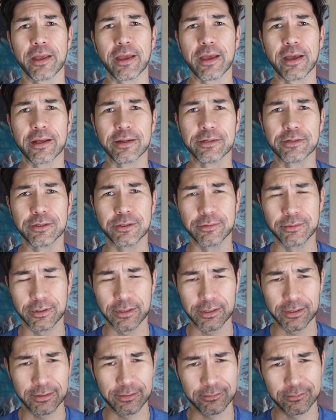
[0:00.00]
And
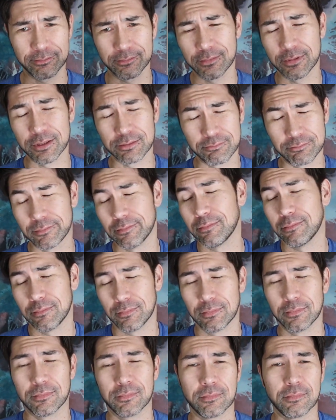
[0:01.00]
uh, a
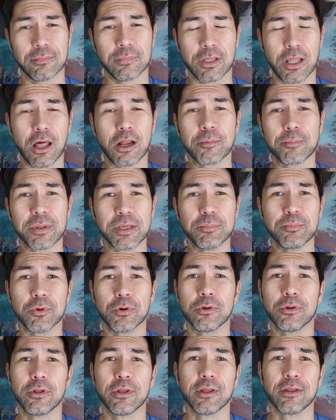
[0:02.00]
lot of
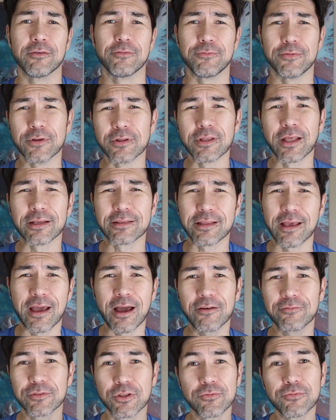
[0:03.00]
people feel like they
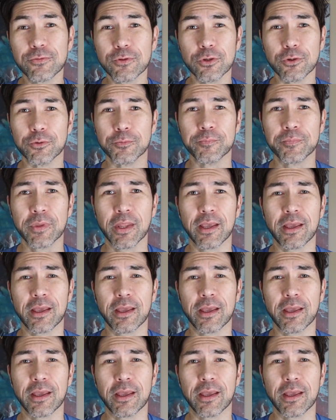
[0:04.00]
have the flu,